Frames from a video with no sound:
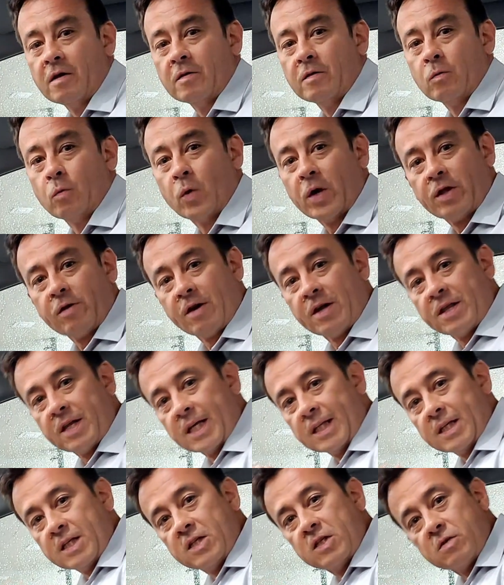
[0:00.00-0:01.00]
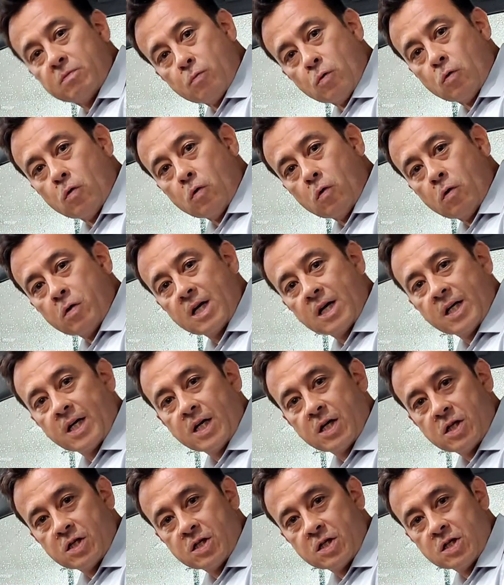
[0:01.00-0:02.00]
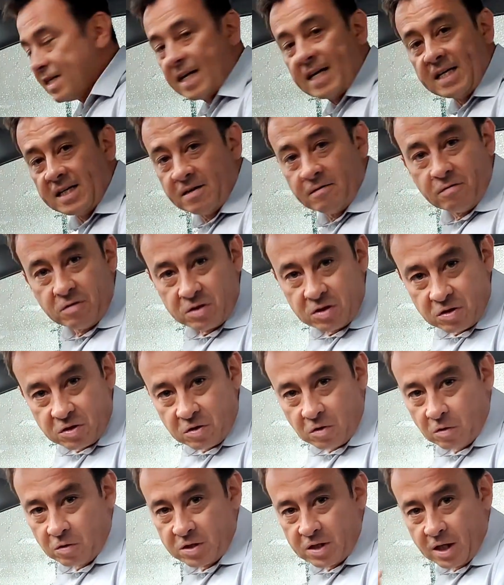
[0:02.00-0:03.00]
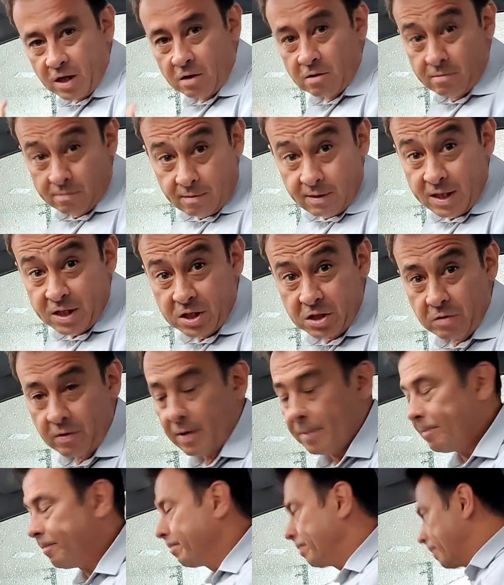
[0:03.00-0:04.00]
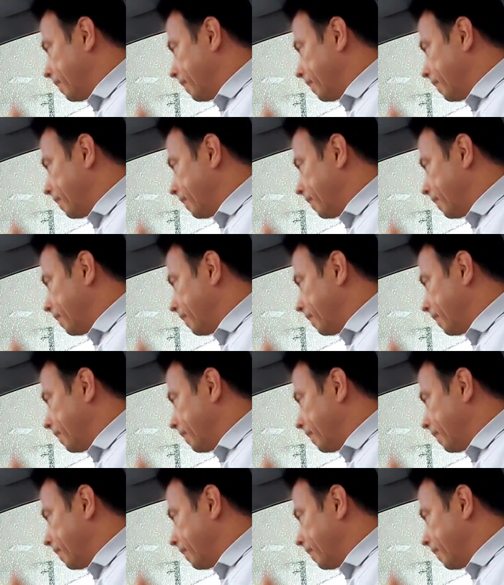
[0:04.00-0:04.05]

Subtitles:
on whether I think this is more sluggish, if there's any difference at all, so let's do it.